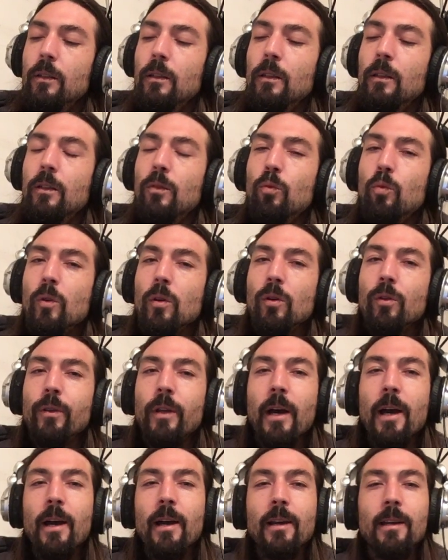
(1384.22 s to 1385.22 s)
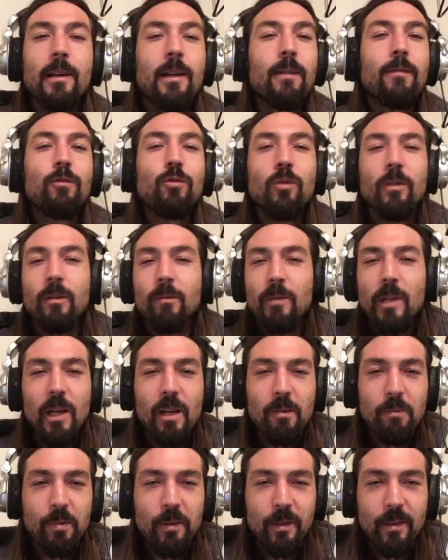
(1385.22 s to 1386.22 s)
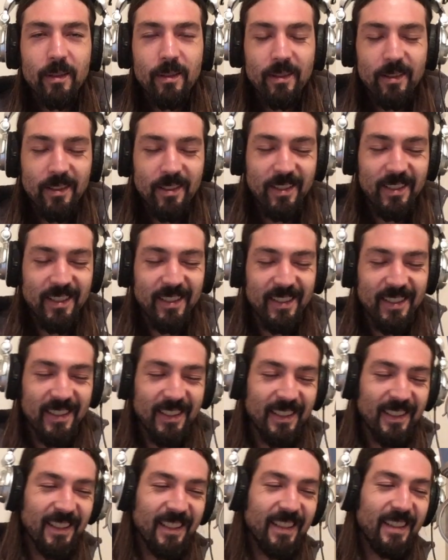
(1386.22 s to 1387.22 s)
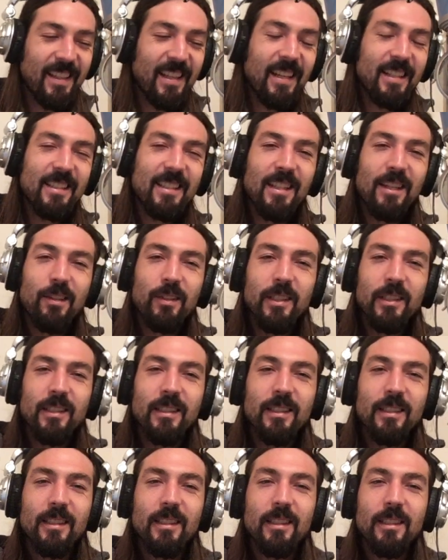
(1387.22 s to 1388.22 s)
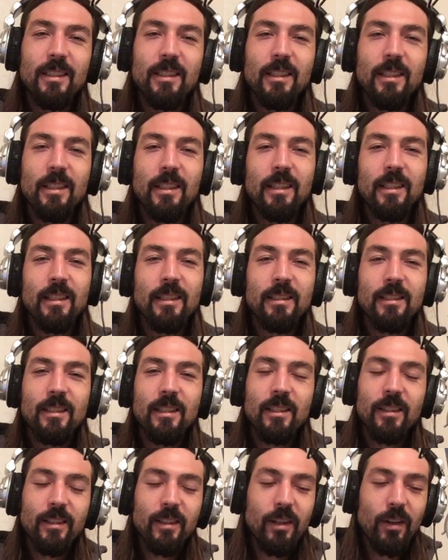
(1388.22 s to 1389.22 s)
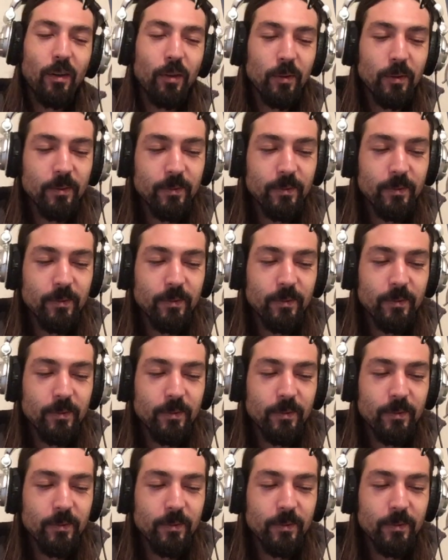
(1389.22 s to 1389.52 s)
the world I have dreamed up, that's how it is gonna go.